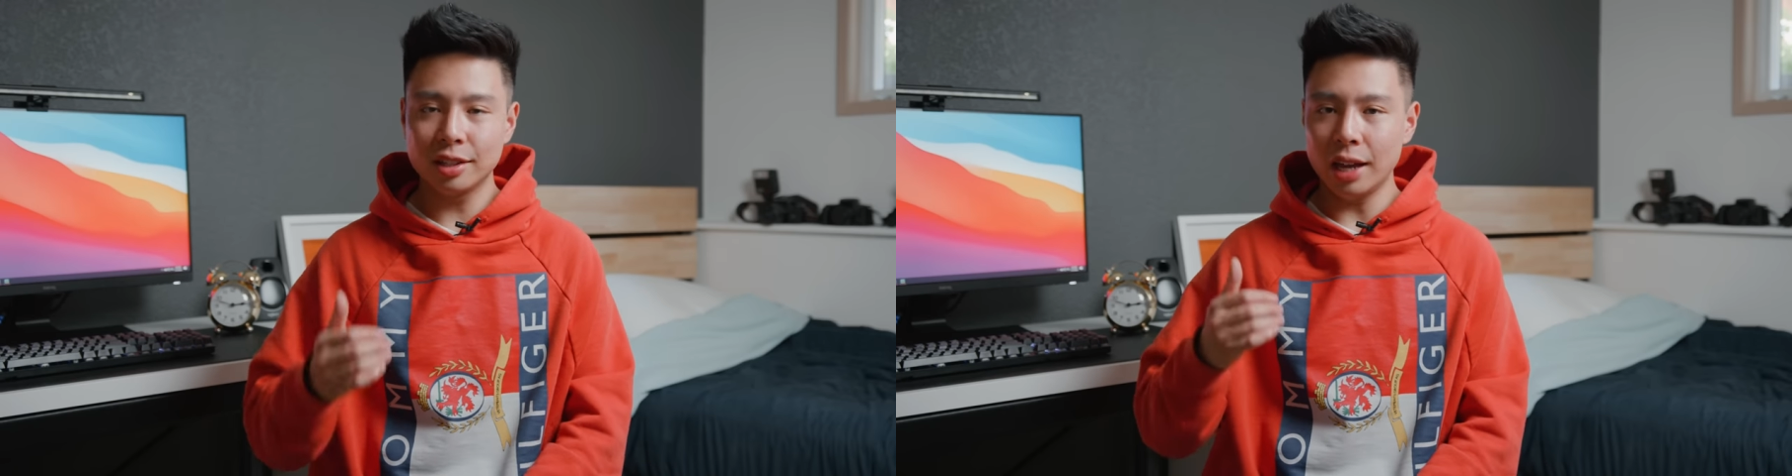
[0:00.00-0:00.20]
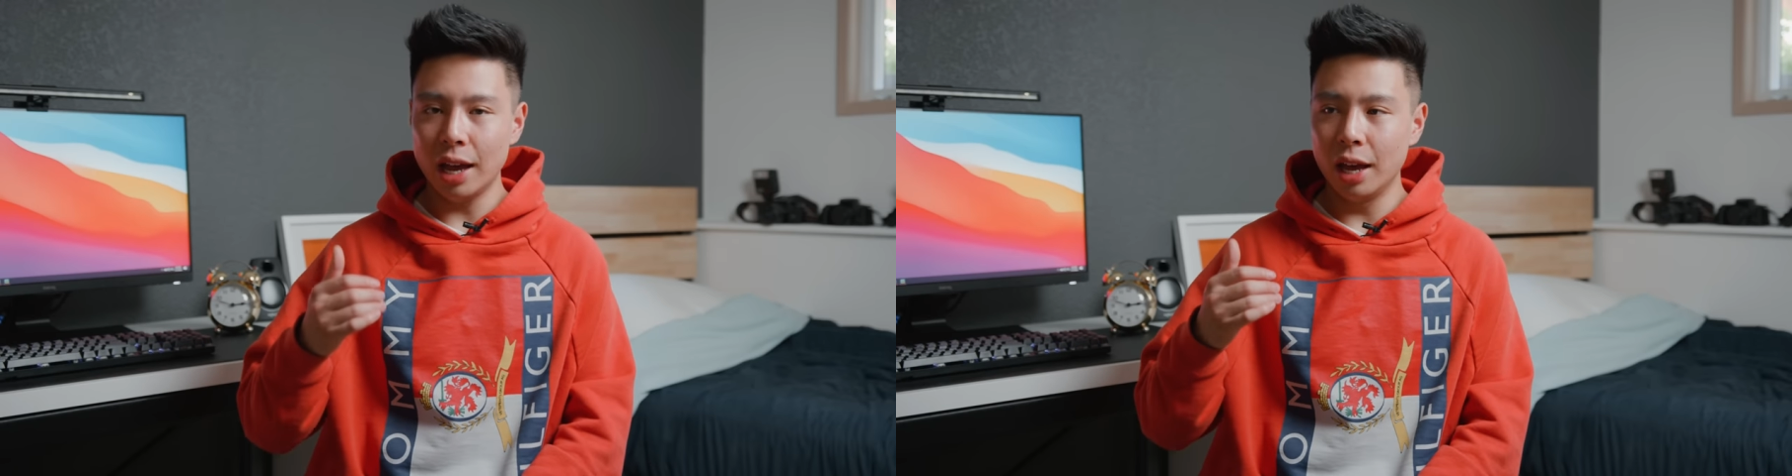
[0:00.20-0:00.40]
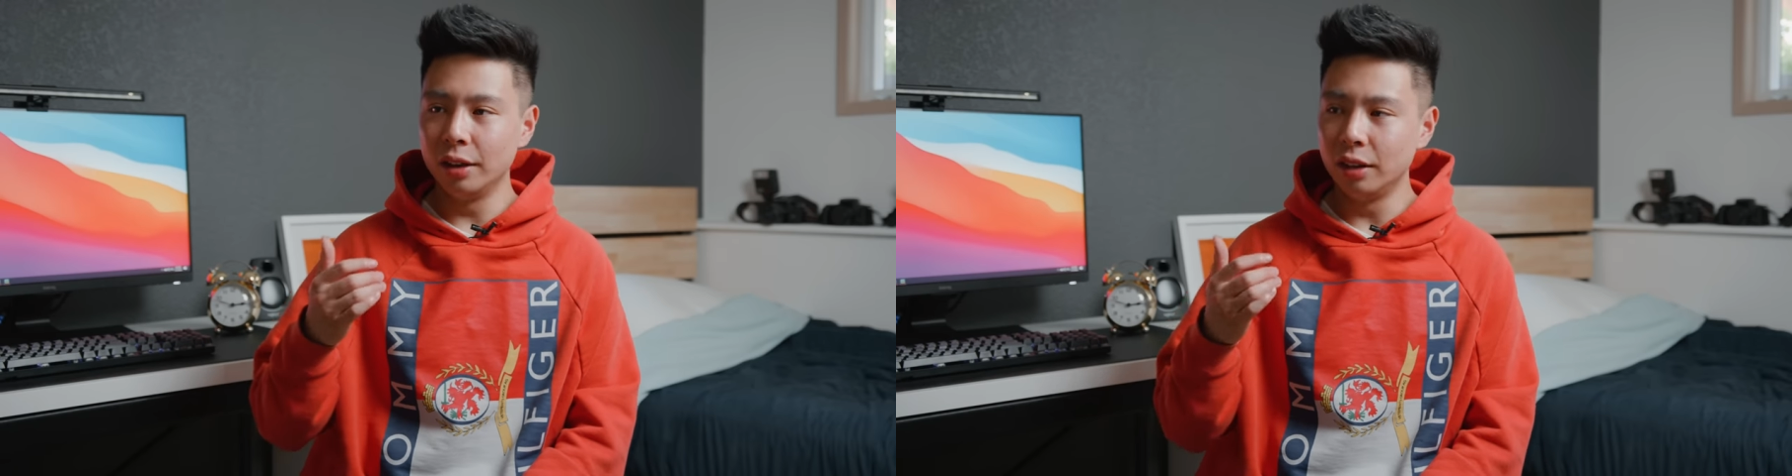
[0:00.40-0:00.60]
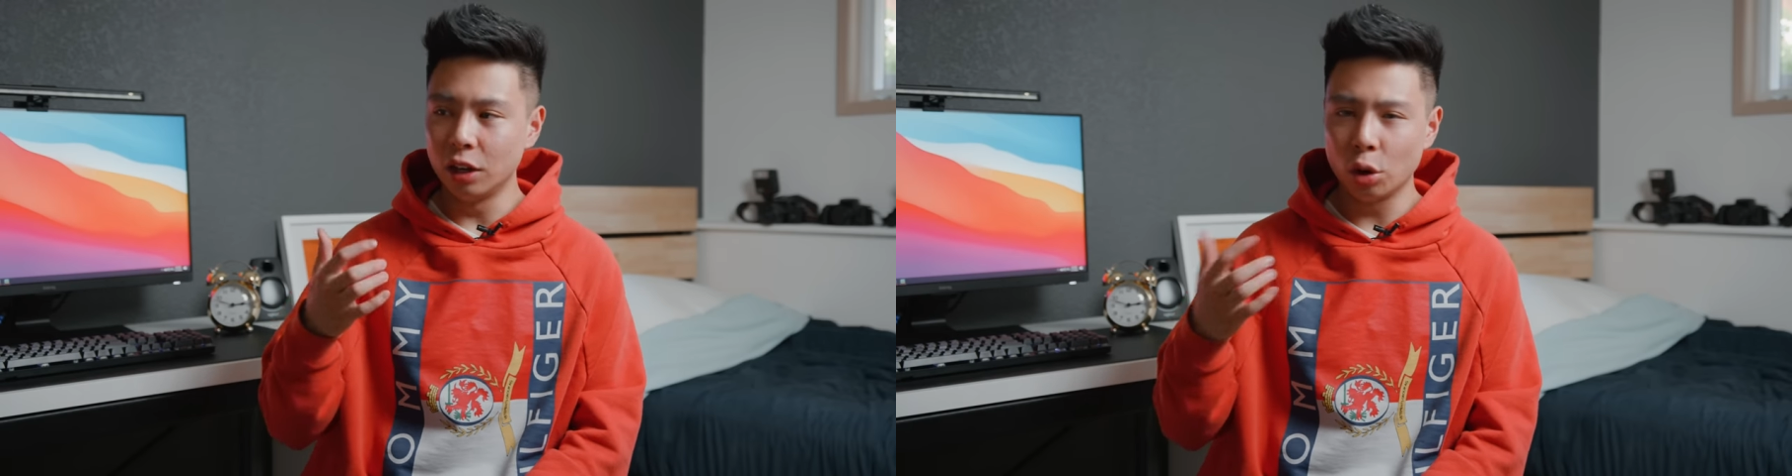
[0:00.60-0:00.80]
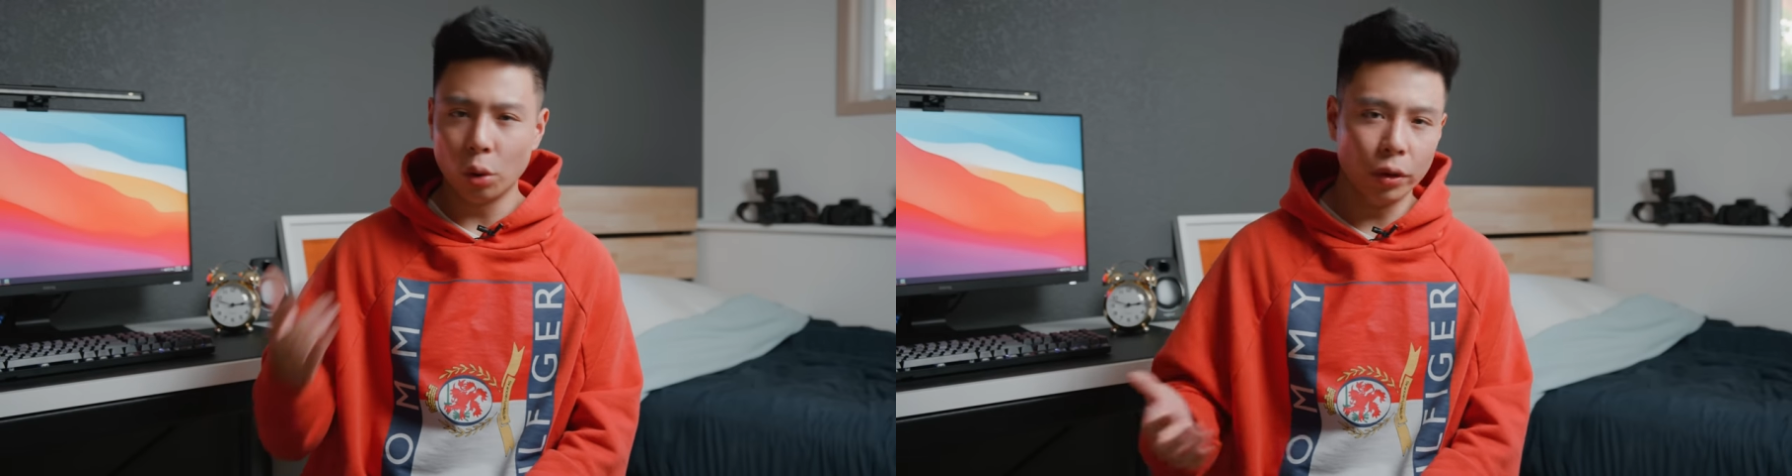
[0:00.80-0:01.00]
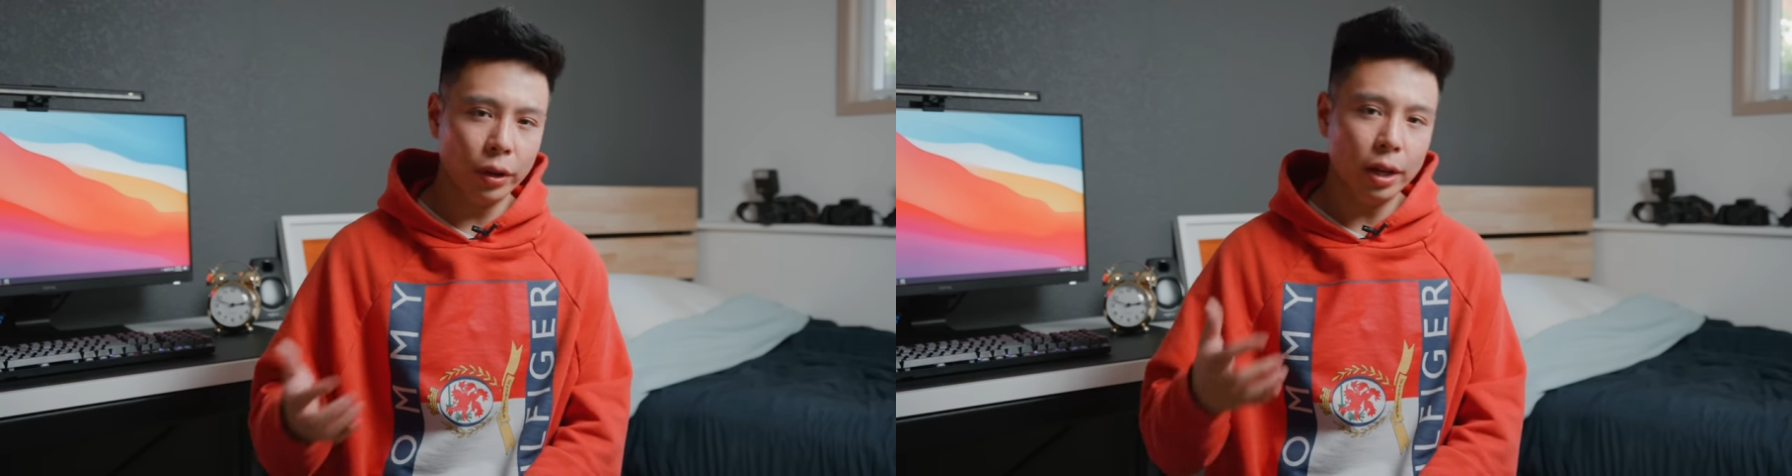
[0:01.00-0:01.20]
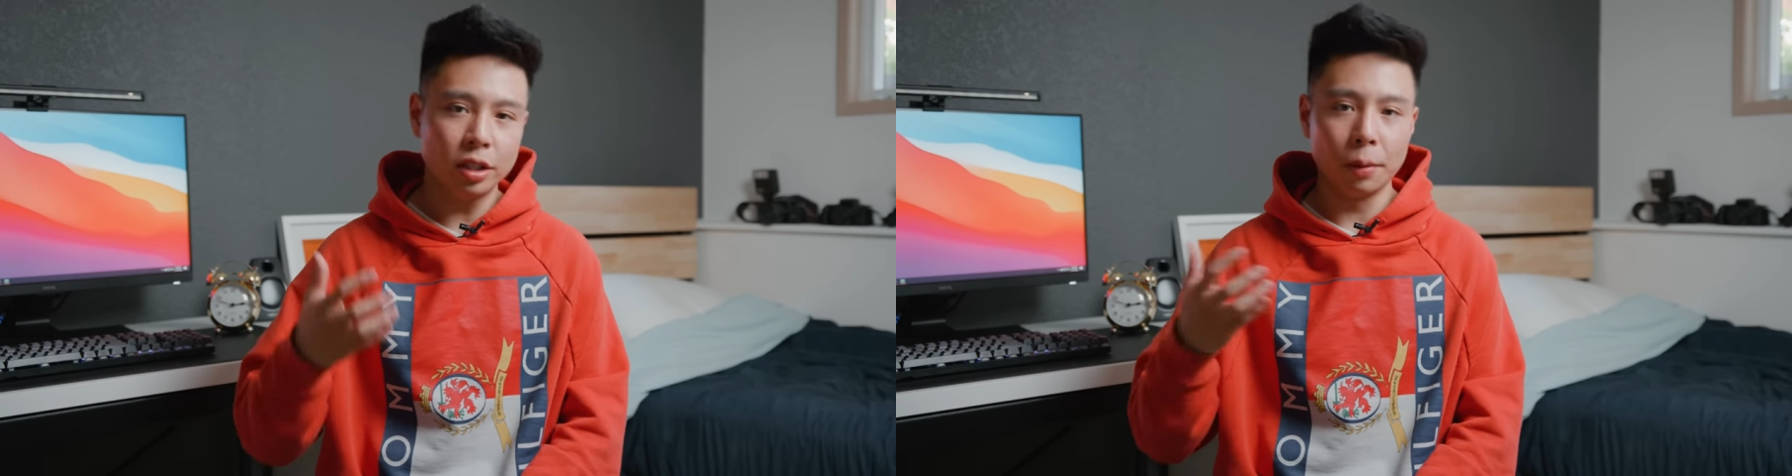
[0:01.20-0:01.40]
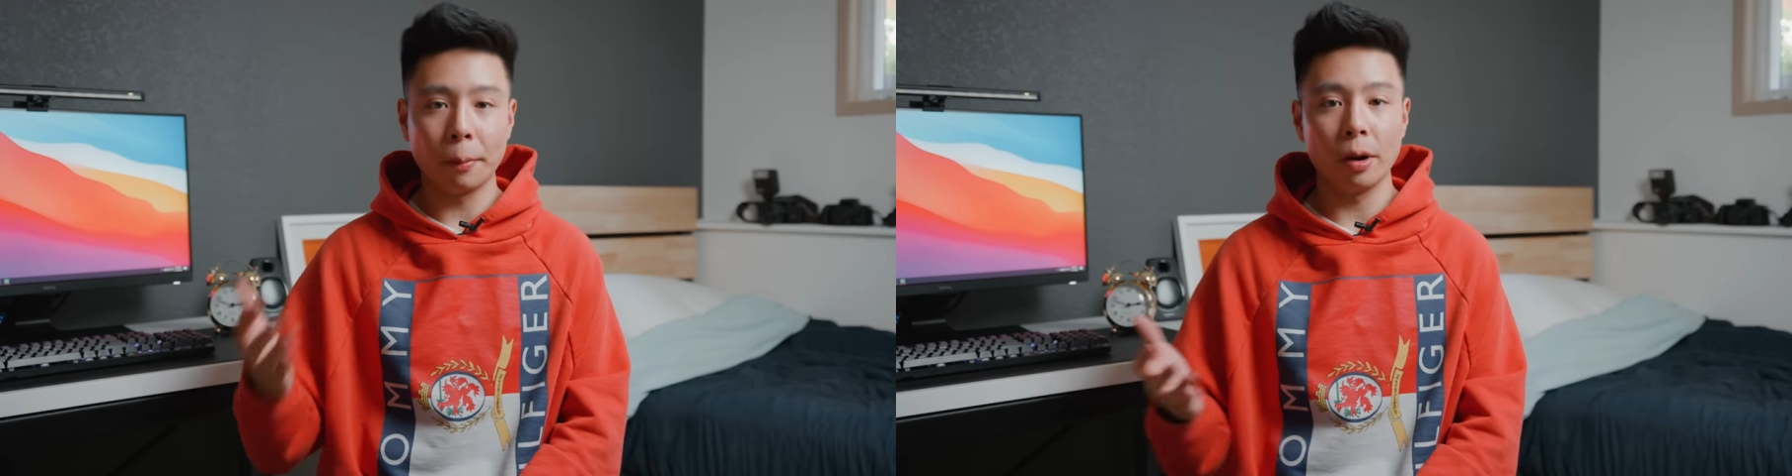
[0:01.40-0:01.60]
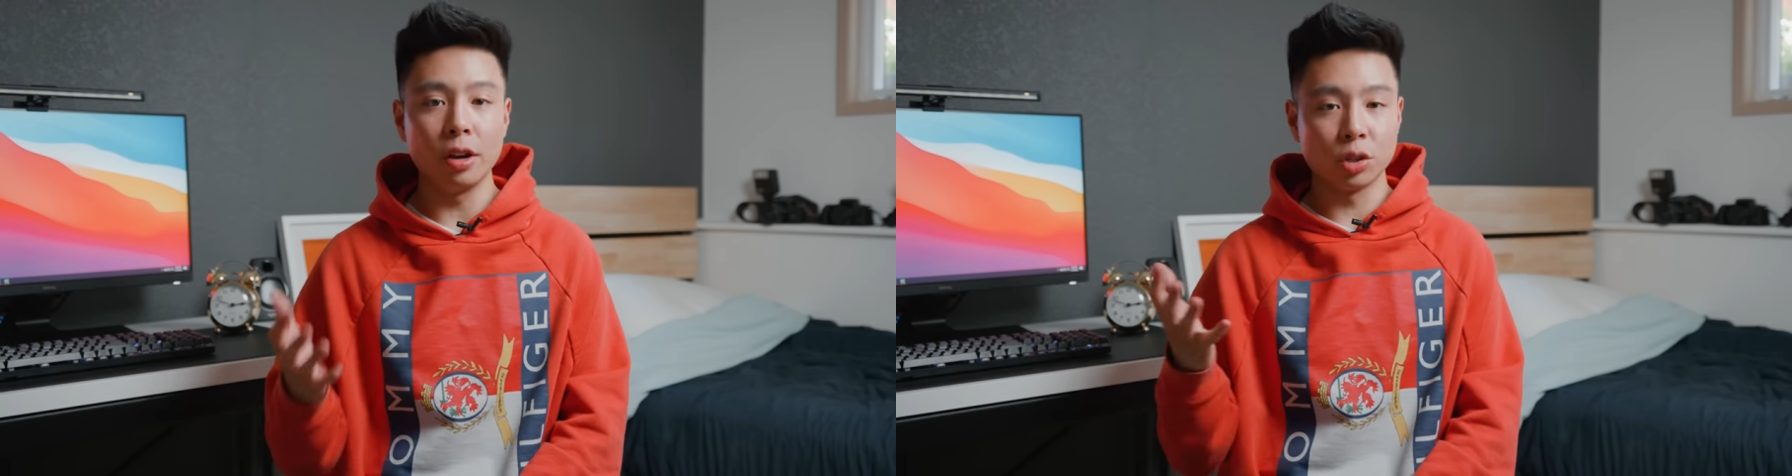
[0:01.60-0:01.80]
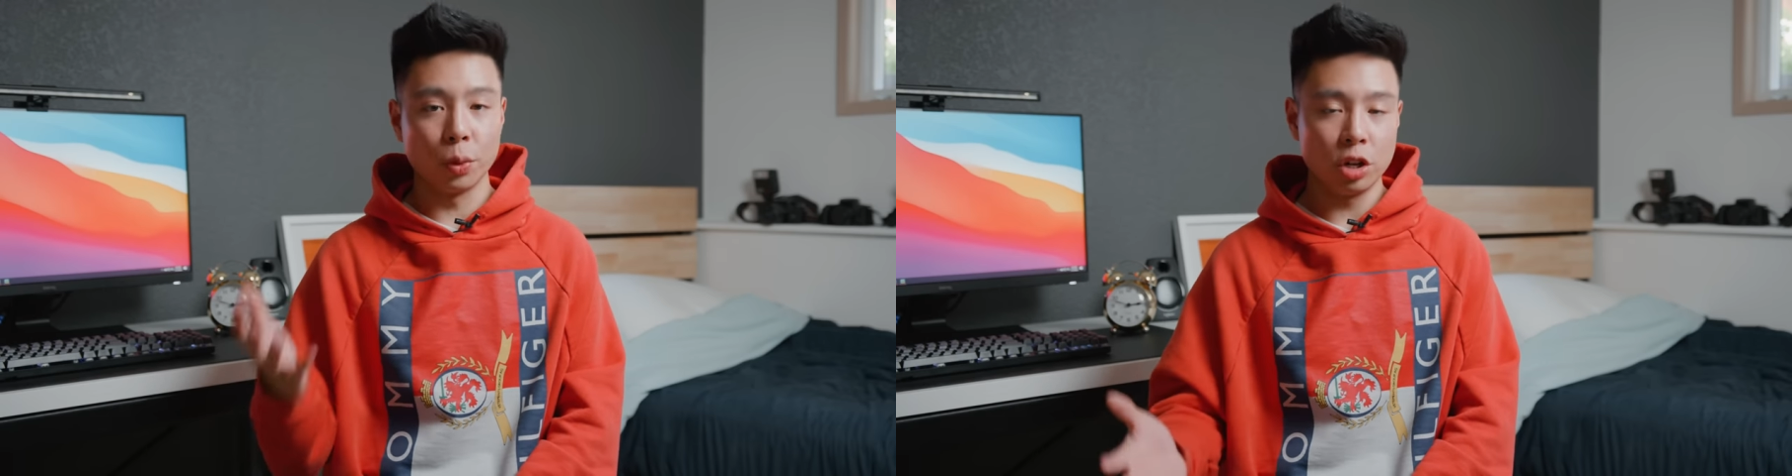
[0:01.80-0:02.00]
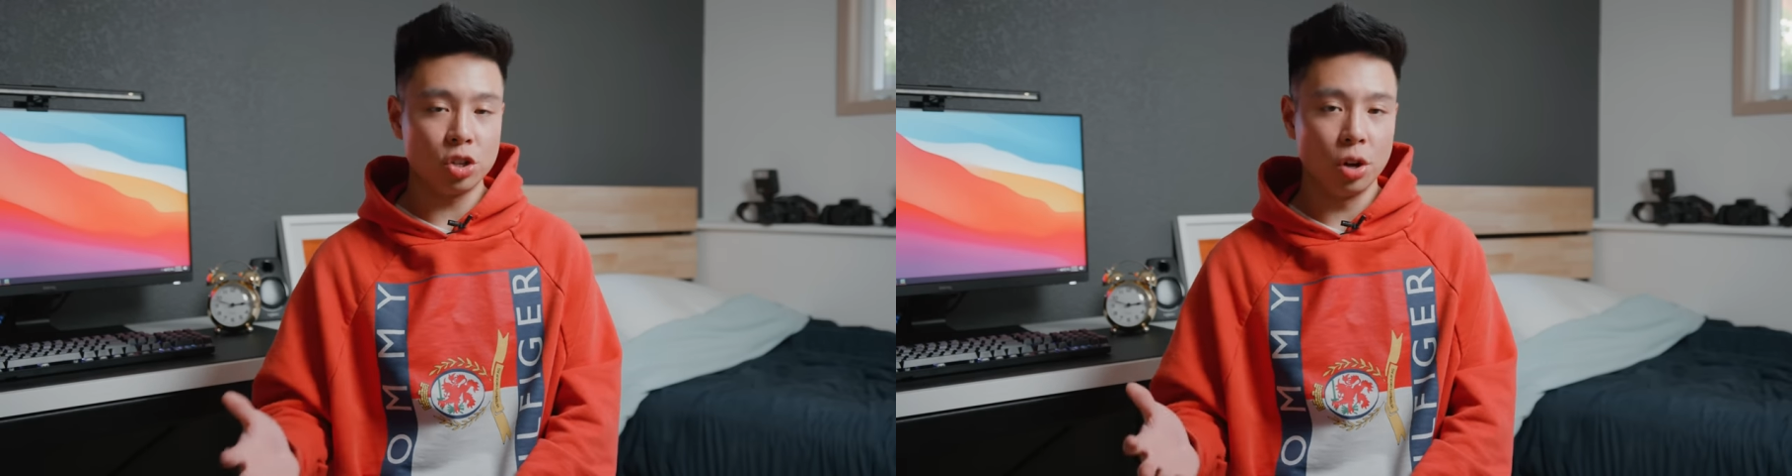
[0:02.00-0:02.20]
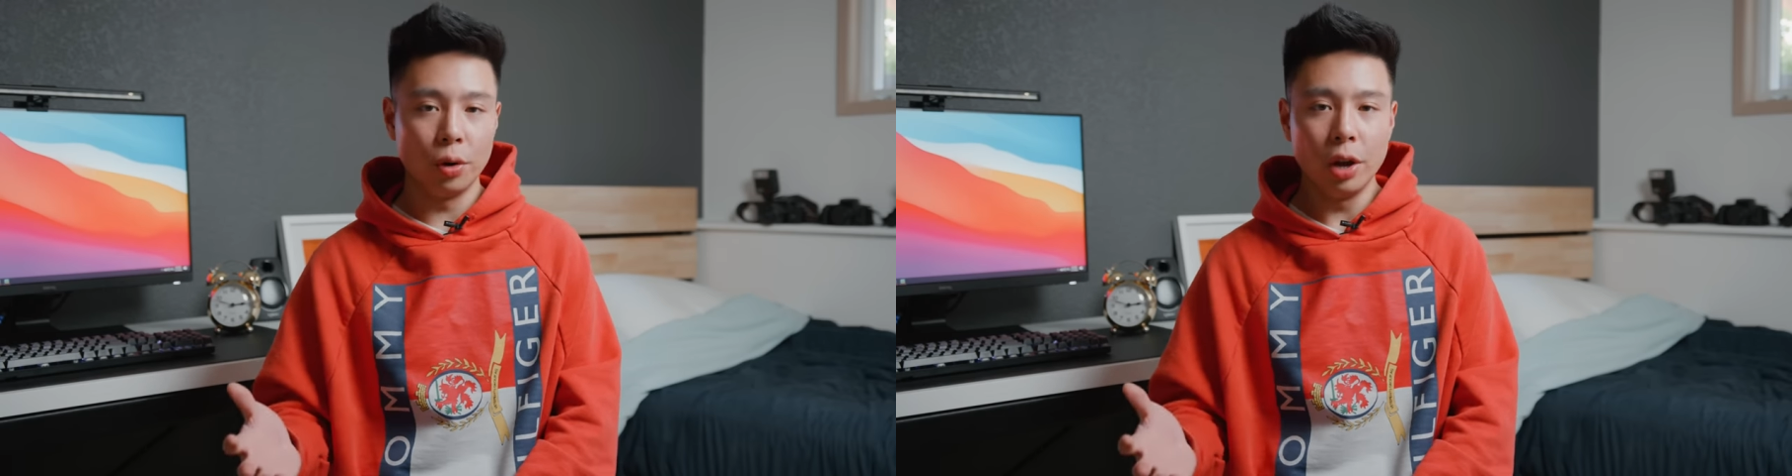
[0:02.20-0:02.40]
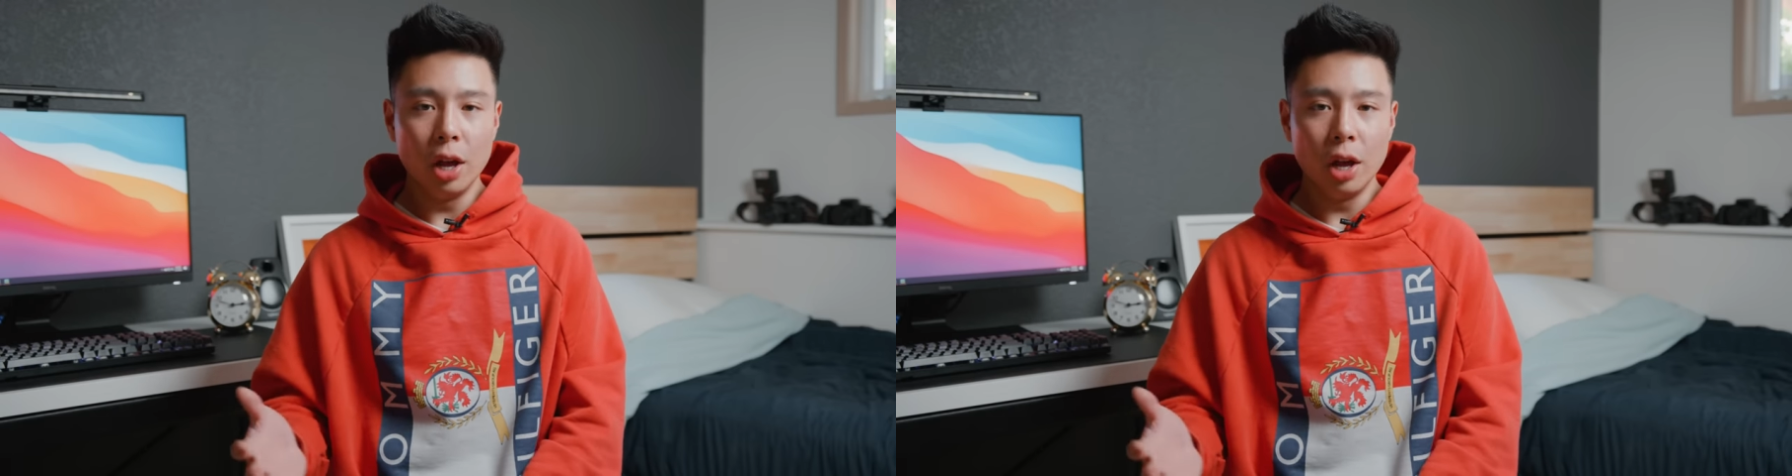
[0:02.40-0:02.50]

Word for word: and the quality to price ratio,